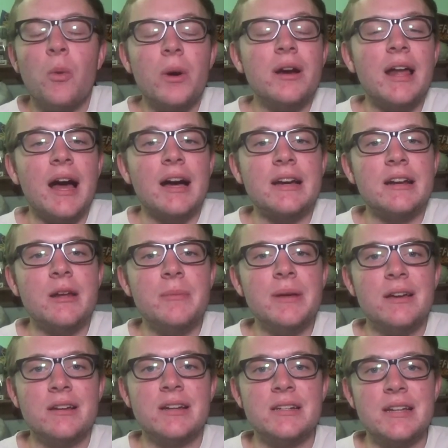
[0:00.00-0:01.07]
we're not going to
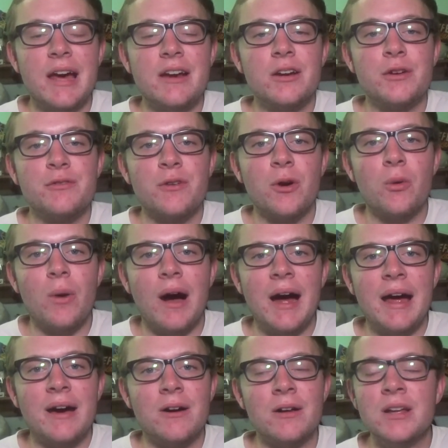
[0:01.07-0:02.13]
be a contender for a
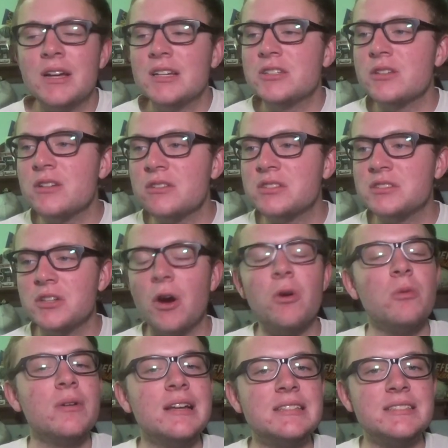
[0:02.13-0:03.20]
while, so there's
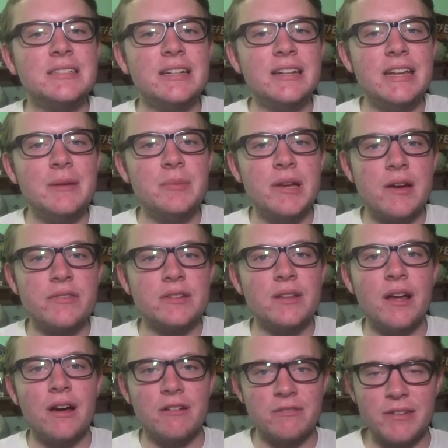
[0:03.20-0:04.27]
no reason to keep Kevin
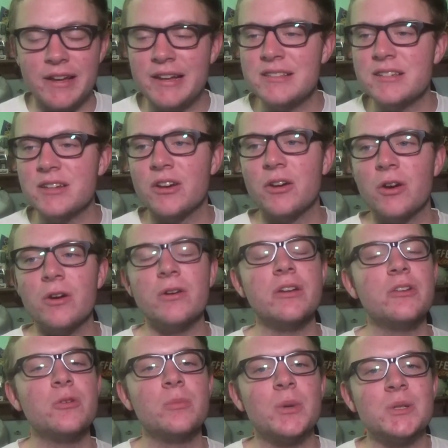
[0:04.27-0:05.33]
Love. Like, it's going to hurt
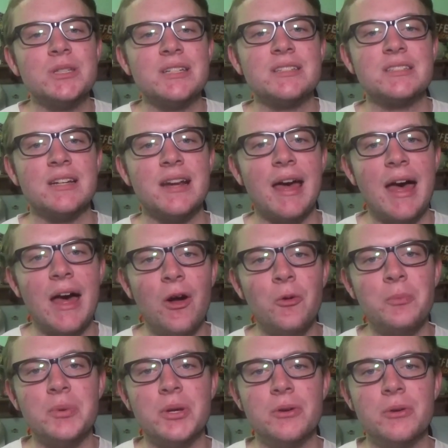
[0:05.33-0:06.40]
you more than it's going to
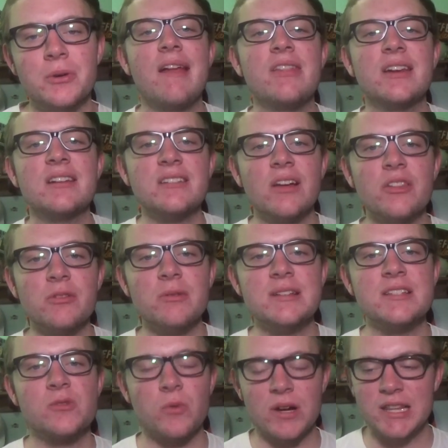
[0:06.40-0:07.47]
help you. And then another
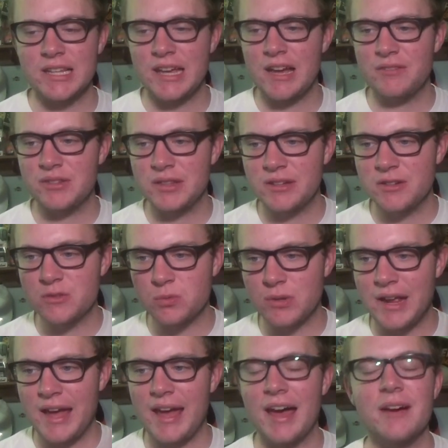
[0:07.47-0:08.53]
reason why the Cavaliers would
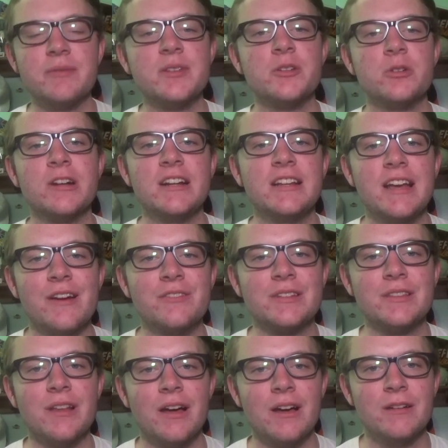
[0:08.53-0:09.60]
have to trade
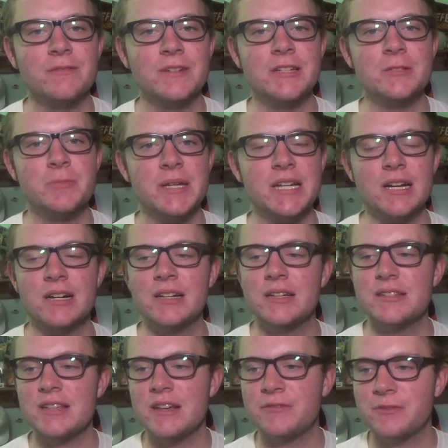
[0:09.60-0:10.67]
Kevin Love is
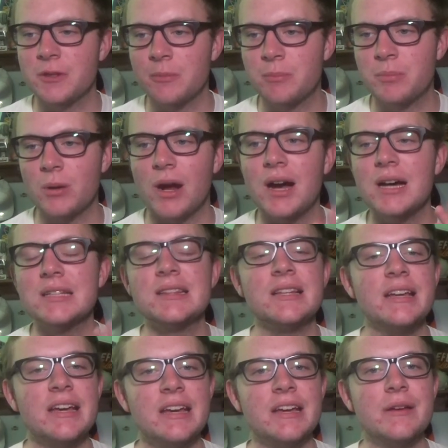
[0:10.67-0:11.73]
because if LeBron
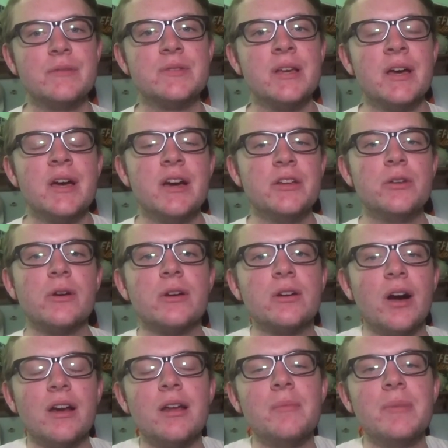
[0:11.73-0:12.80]
leaves, you're
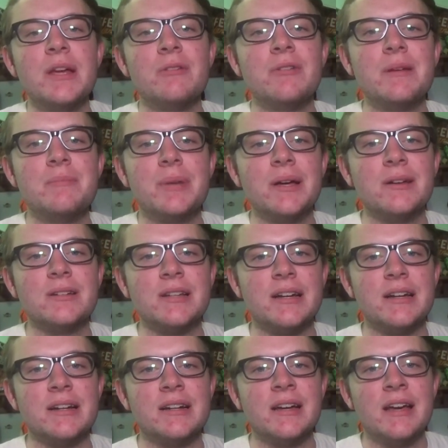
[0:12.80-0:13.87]
going to be
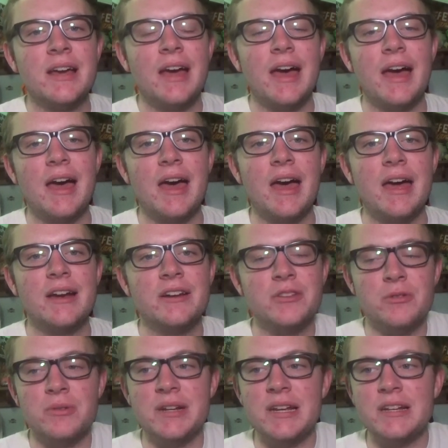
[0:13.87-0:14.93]
rebuilding, and
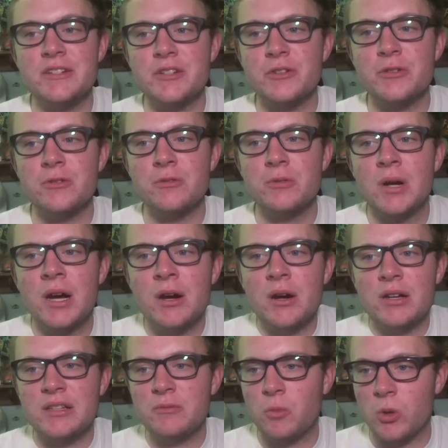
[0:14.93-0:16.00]
you need to
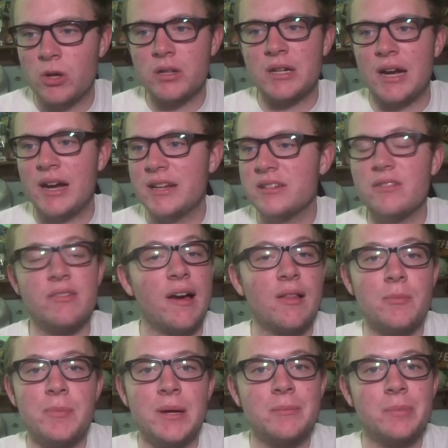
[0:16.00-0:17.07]
work on
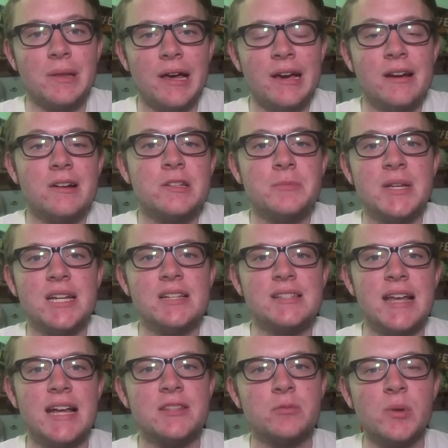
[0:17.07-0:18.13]
developing players because
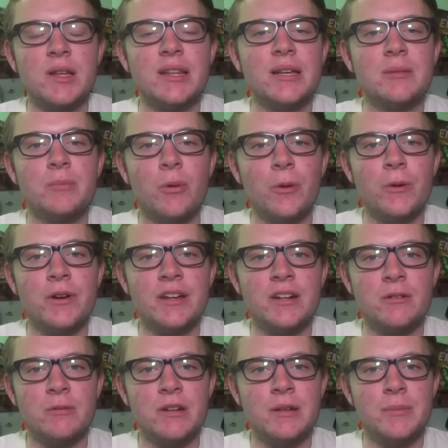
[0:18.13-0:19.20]
that's really important in
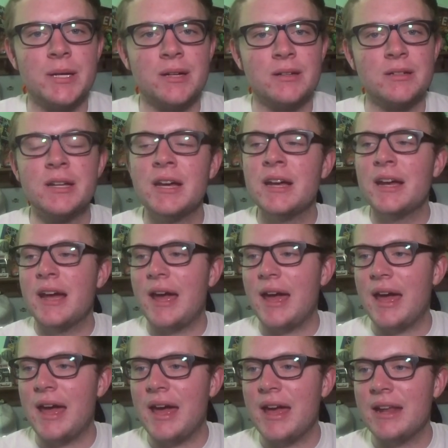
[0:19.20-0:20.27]
a rebuild.
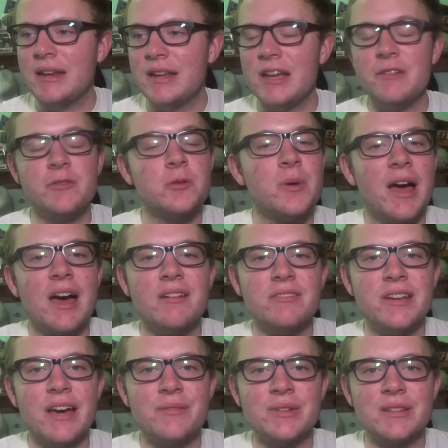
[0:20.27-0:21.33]
And if you have
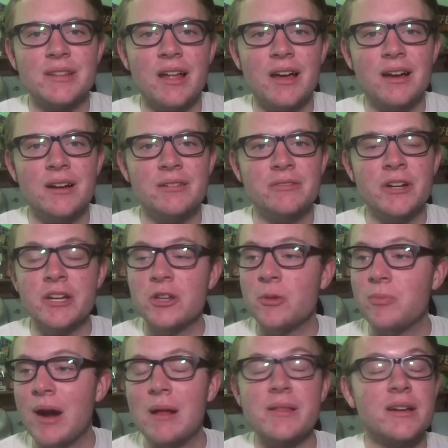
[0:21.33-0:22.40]
Kevin Love, you're
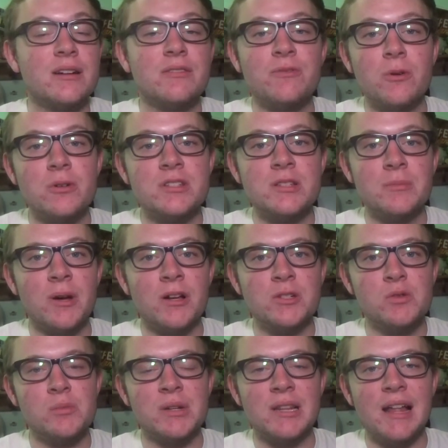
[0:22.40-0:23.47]
probably going to force the ball
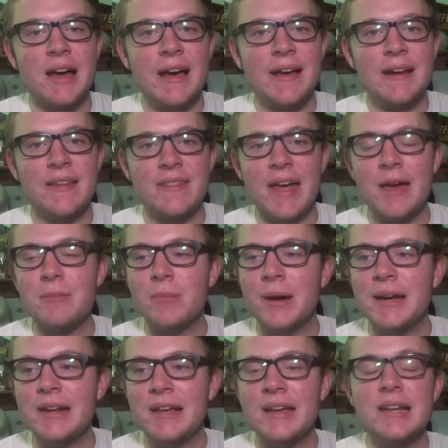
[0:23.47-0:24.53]
to him a lot, and that
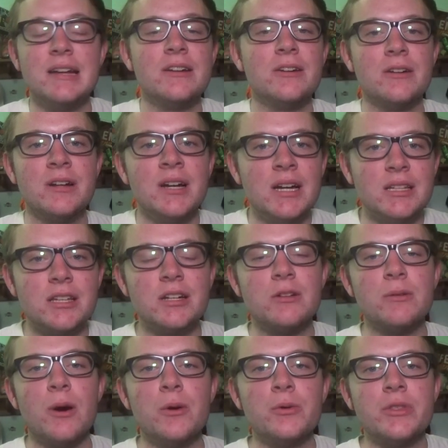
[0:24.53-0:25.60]
might hinder the
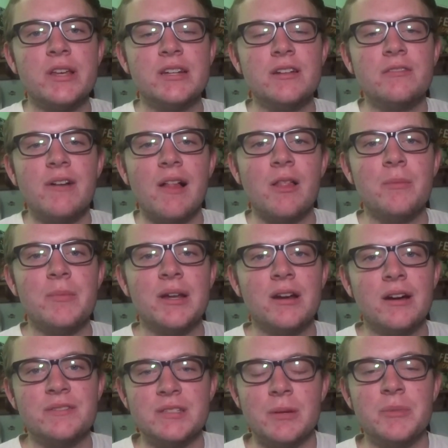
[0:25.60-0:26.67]
growth and development
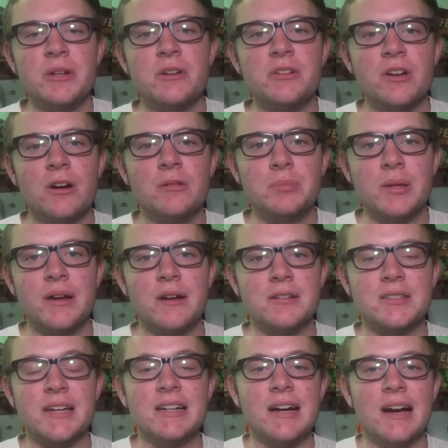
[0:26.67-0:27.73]
of some of your young
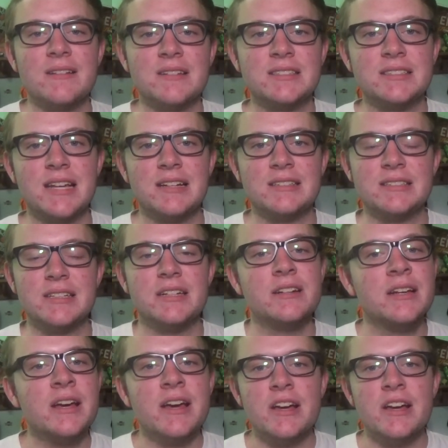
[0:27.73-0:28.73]
players like Collin Sexton,